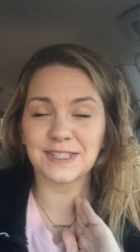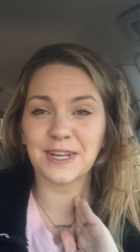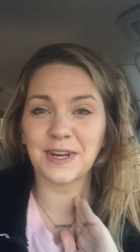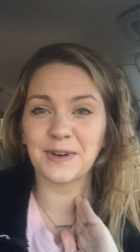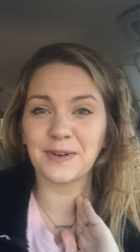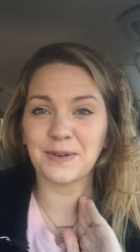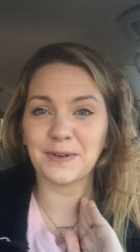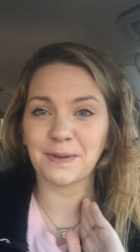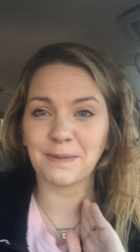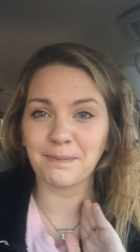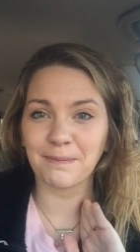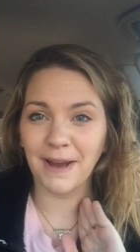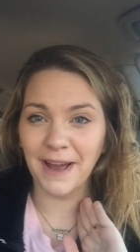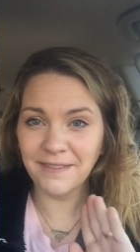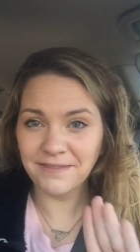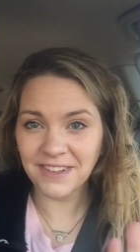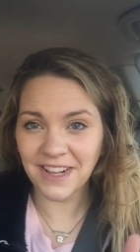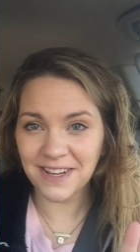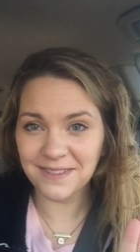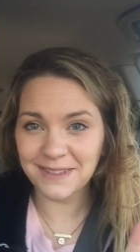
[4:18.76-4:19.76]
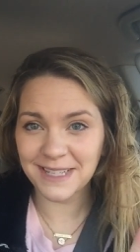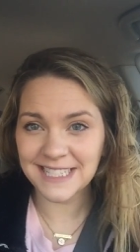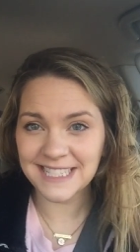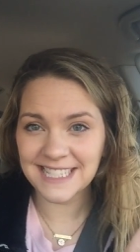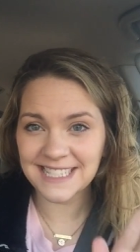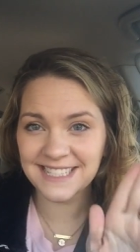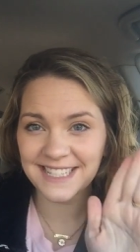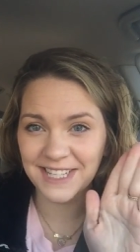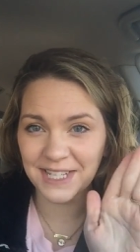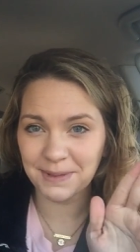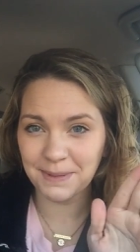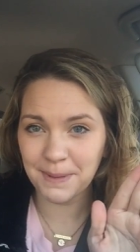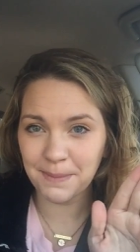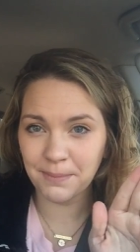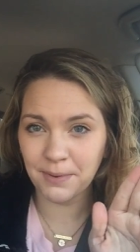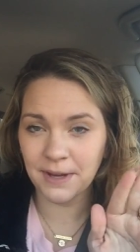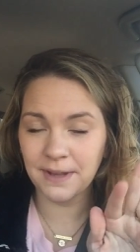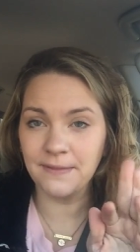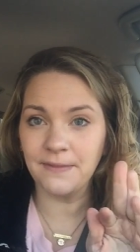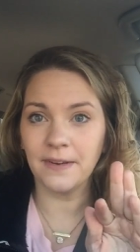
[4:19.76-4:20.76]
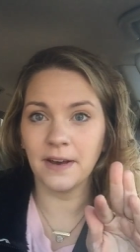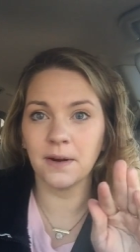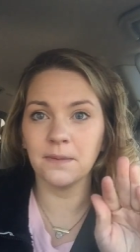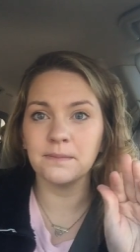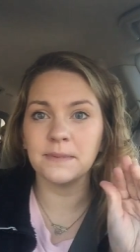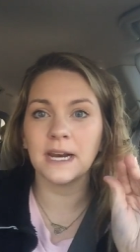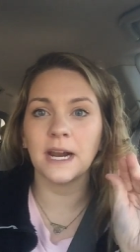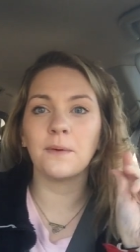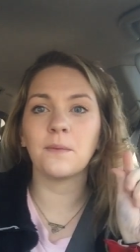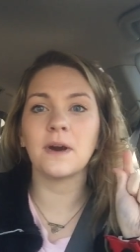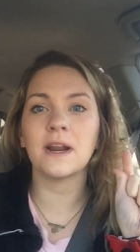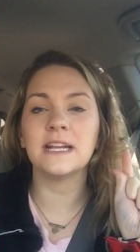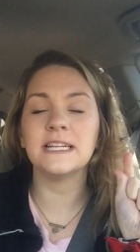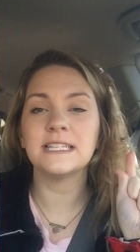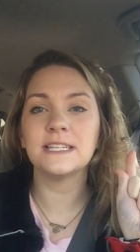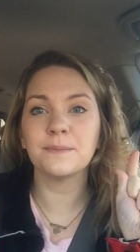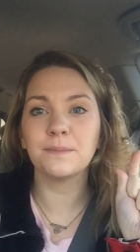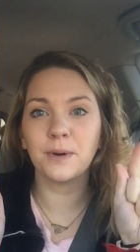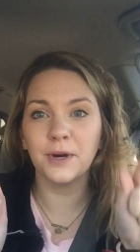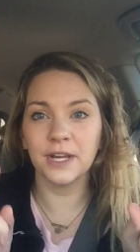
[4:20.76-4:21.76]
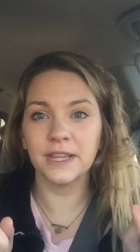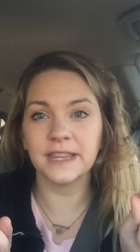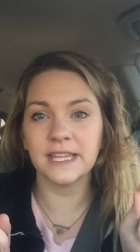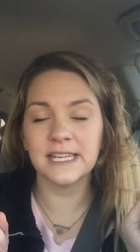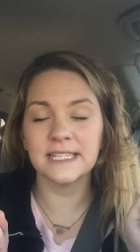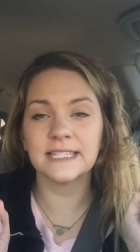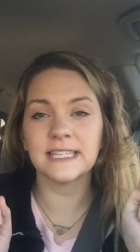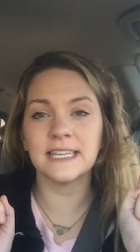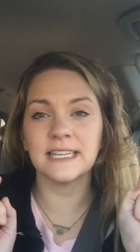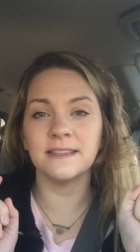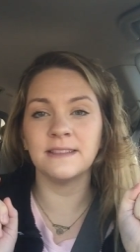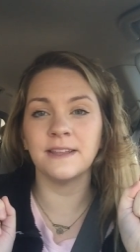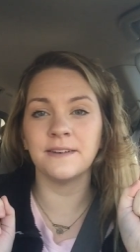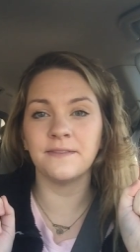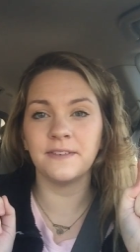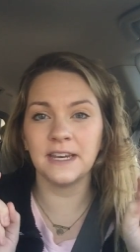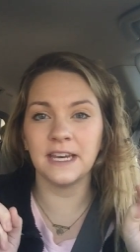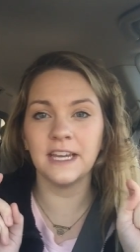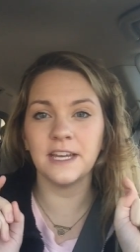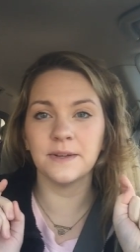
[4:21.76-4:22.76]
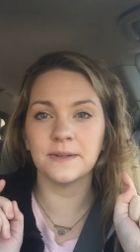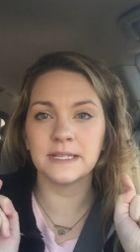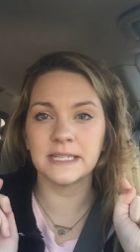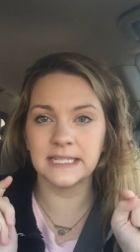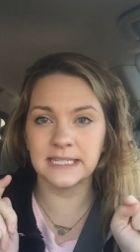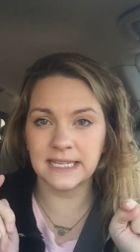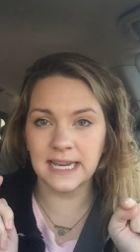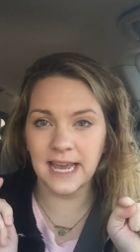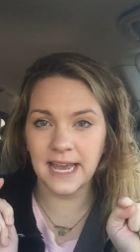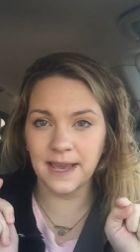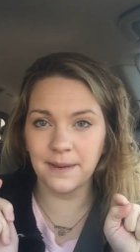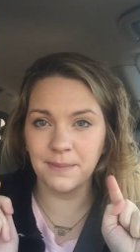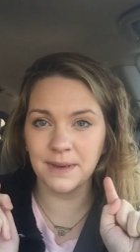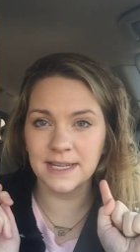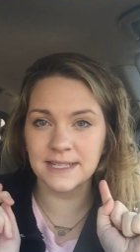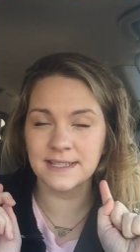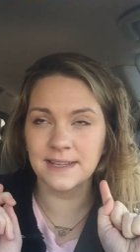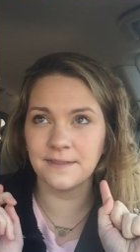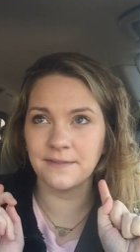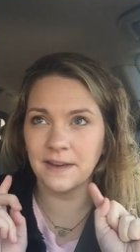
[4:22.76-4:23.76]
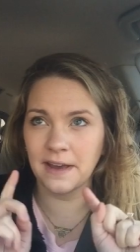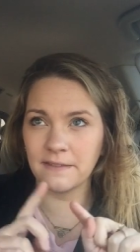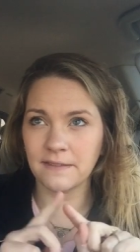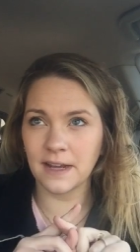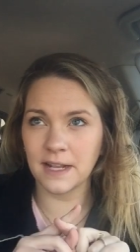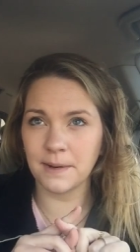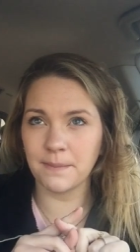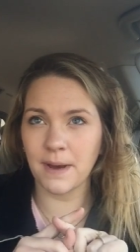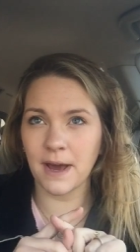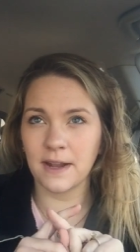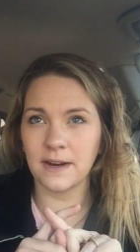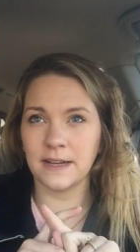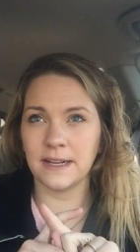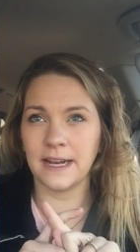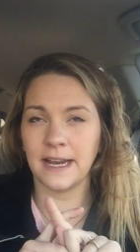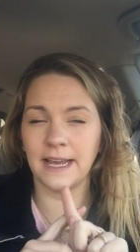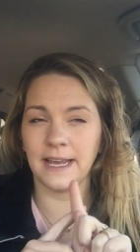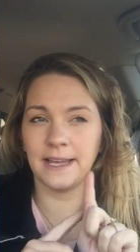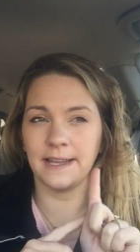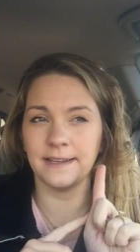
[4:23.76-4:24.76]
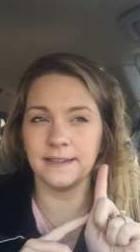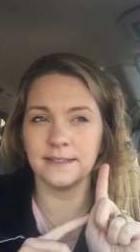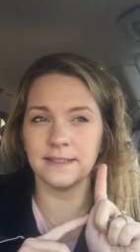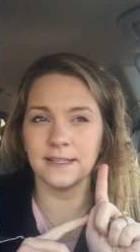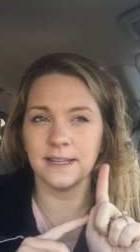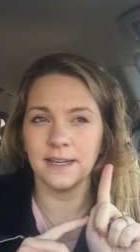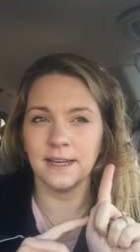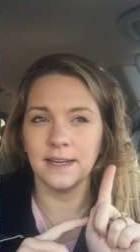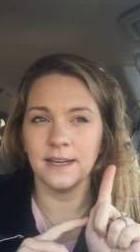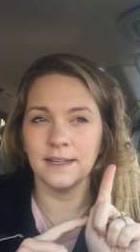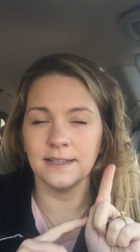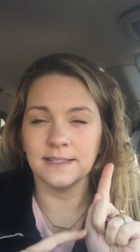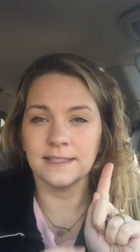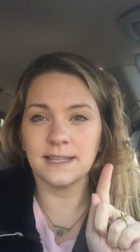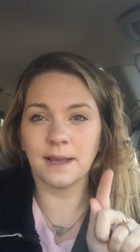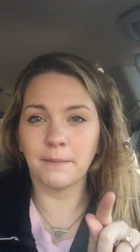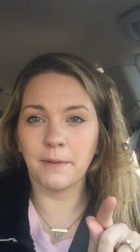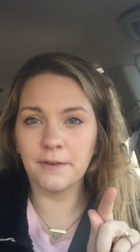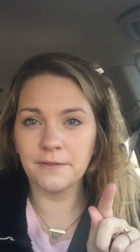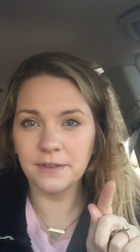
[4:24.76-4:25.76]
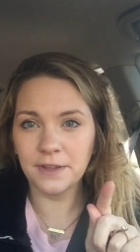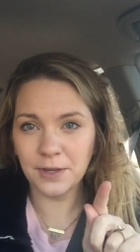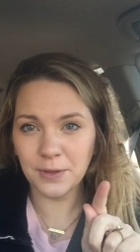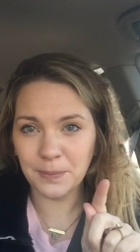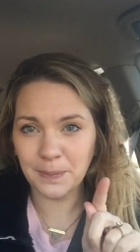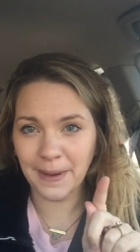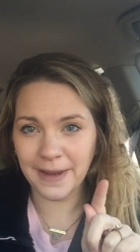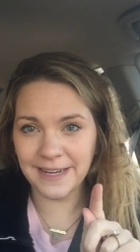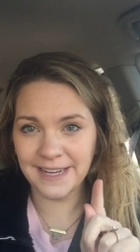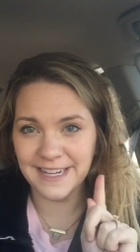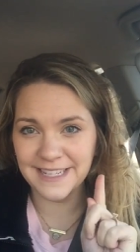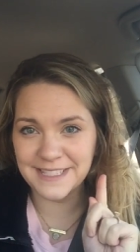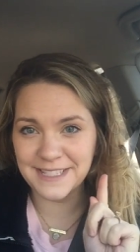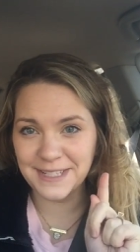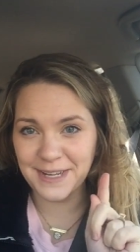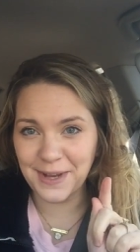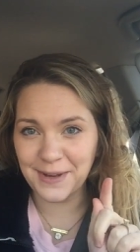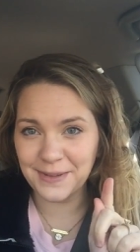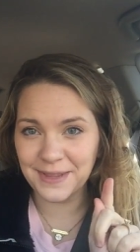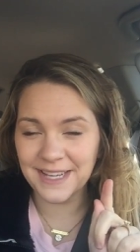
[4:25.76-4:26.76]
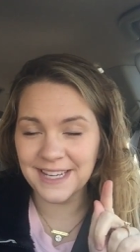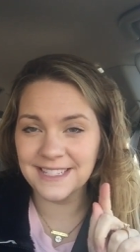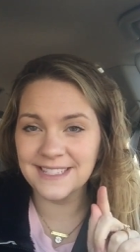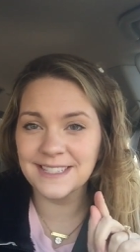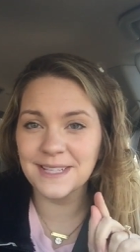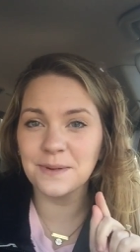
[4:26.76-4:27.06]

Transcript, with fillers: So my Vlogmas is a little bit pre-filmed, but I wanted to put this in the video today because I found out about it and some of you might need to know this.